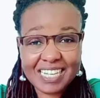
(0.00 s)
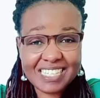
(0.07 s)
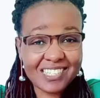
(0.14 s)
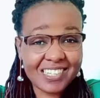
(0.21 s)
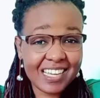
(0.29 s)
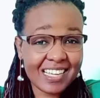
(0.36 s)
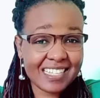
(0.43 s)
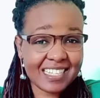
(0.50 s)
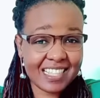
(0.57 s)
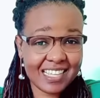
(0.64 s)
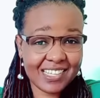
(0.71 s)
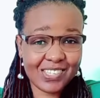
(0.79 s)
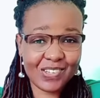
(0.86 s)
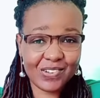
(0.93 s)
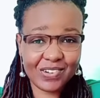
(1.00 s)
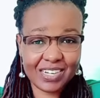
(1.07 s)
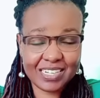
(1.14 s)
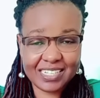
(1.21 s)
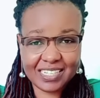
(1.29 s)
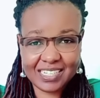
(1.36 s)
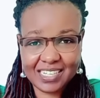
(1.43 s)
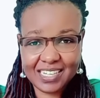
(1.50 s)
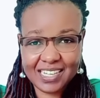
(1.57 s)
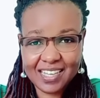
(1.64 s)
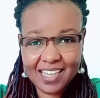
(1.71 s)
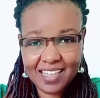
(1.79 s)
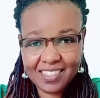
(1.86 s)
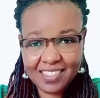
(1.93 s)
That was the introduction,
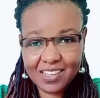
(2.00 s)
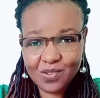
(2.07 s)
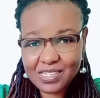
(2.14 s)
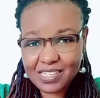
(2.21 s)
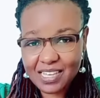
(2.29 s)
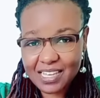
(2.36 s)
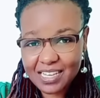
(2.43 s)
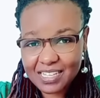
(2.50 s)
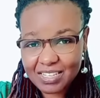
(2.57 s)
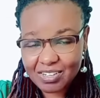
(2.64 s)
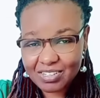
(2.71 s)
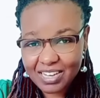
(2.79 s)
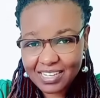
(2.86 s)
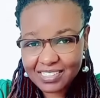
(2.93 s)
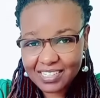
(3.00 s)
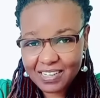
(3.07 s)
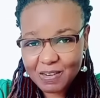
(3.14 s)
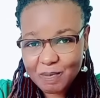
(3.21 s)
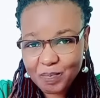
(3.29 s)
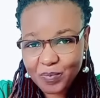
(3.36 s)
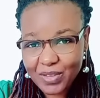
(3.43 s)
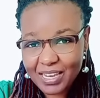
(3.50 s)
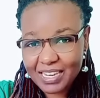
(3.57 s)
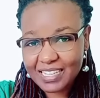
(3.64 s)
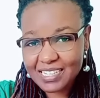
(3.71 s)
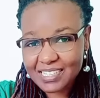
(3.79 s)
and at the same time it answered